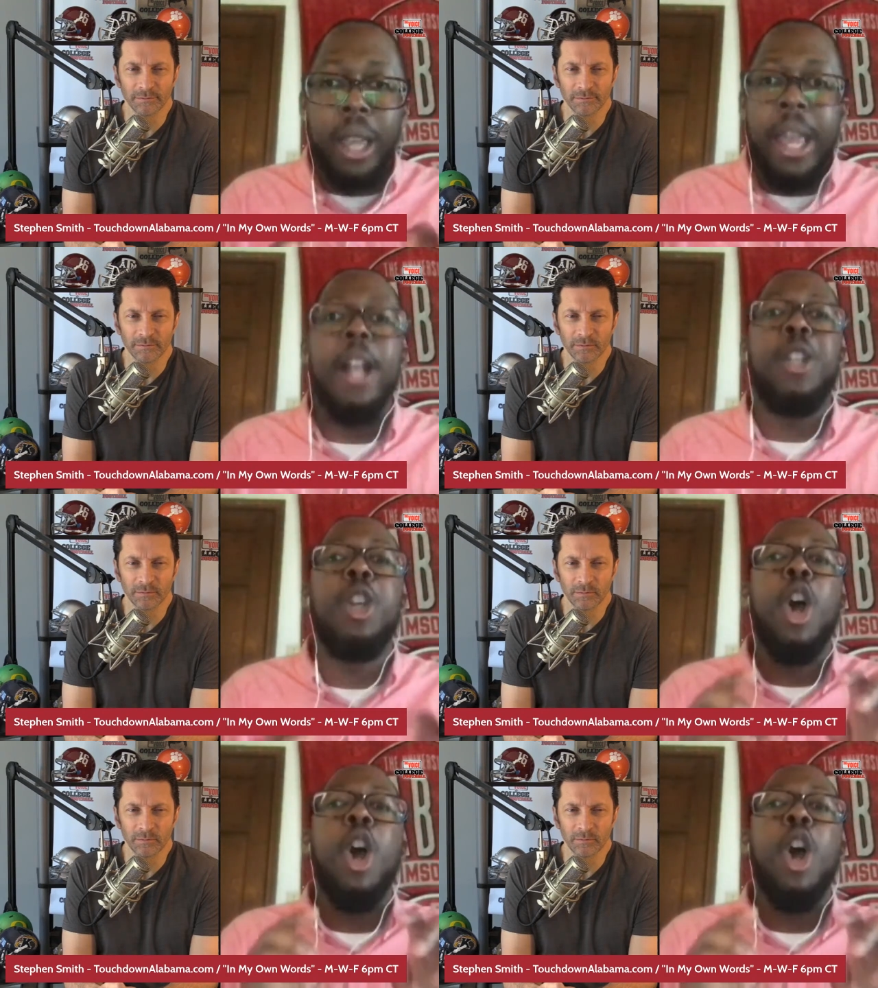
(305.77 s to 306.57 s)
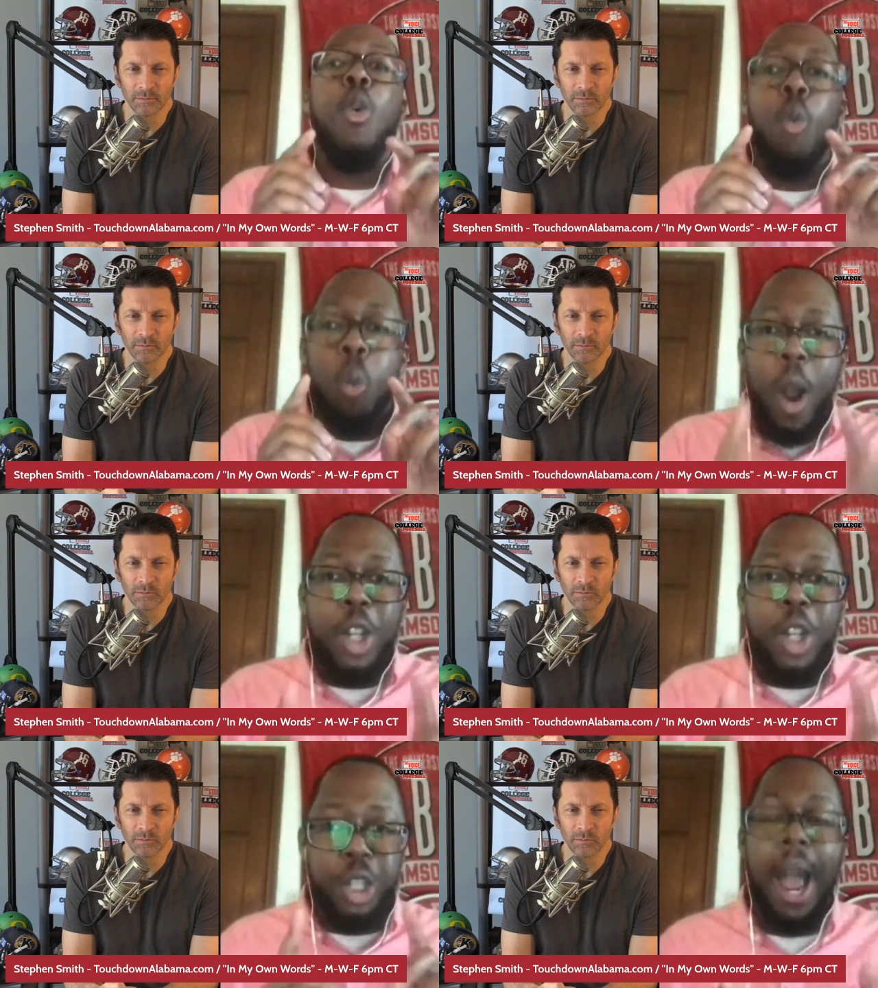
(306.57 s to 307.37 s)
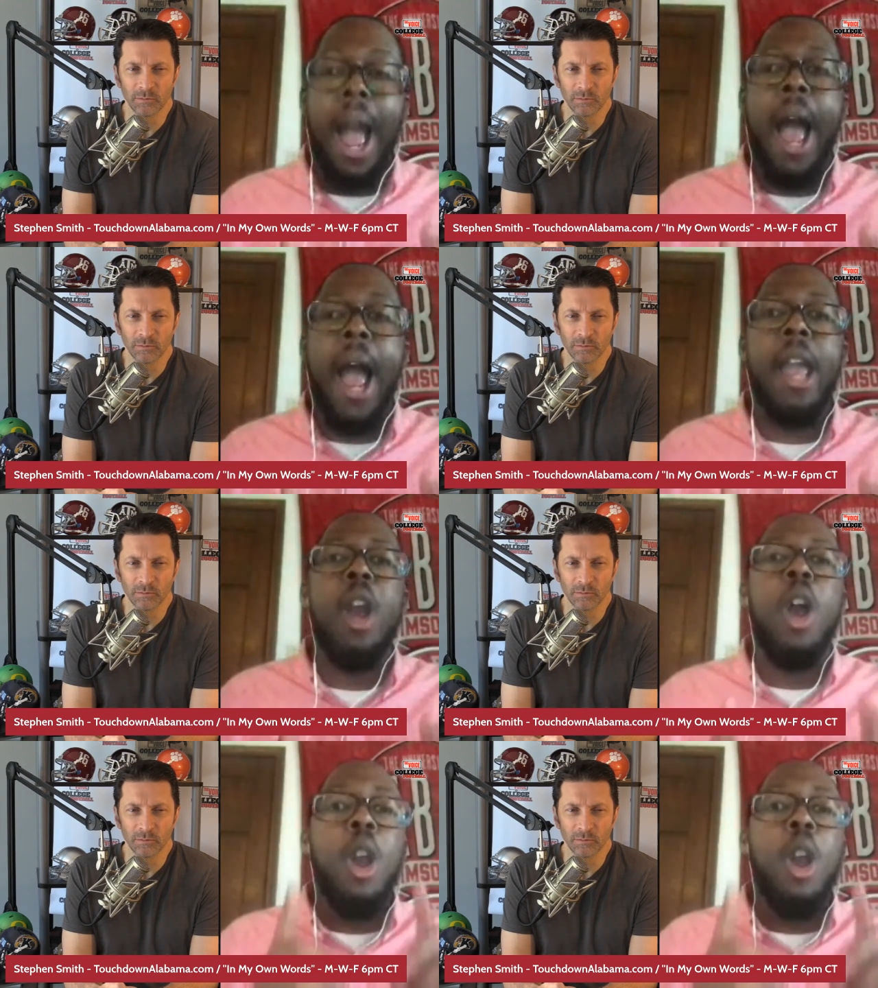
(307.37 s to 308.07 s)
Speaker 1: It's which guy